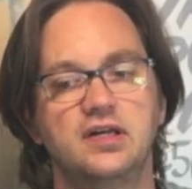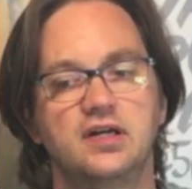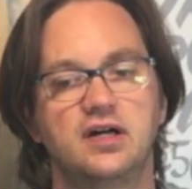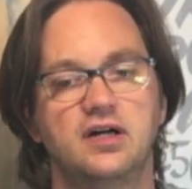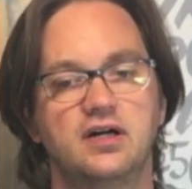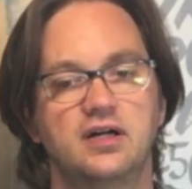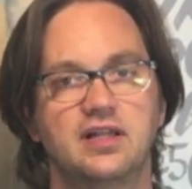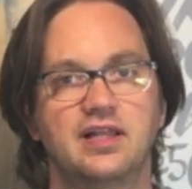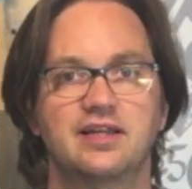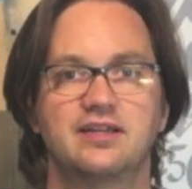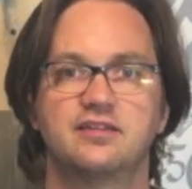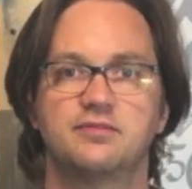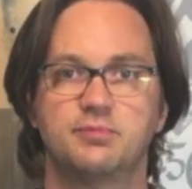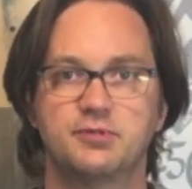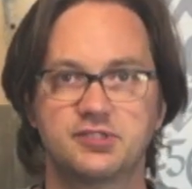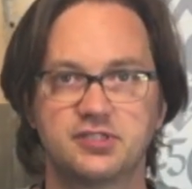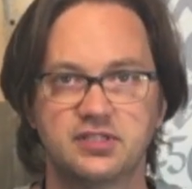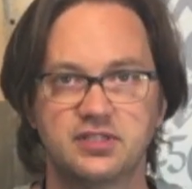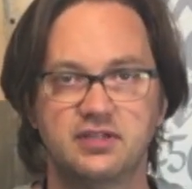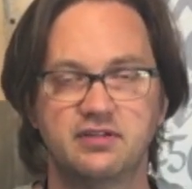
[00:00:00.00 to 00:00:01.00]
uh, like
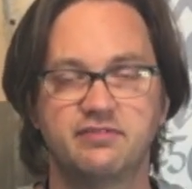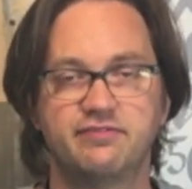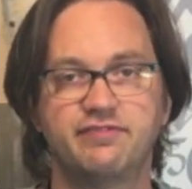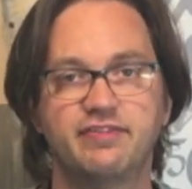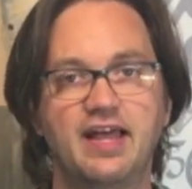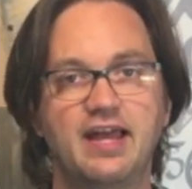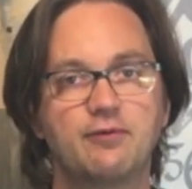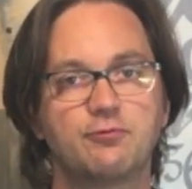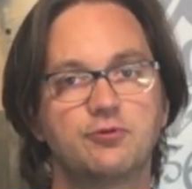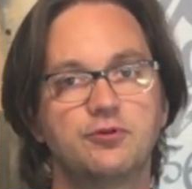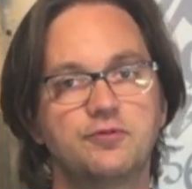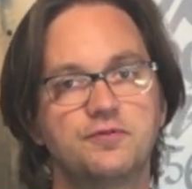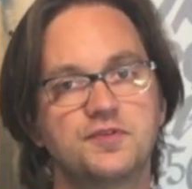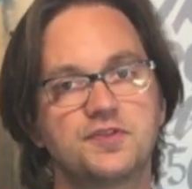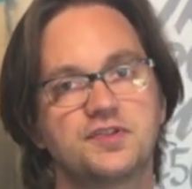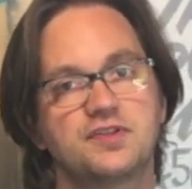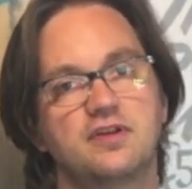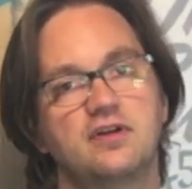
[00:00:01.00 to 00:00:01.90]
especially flat roofs.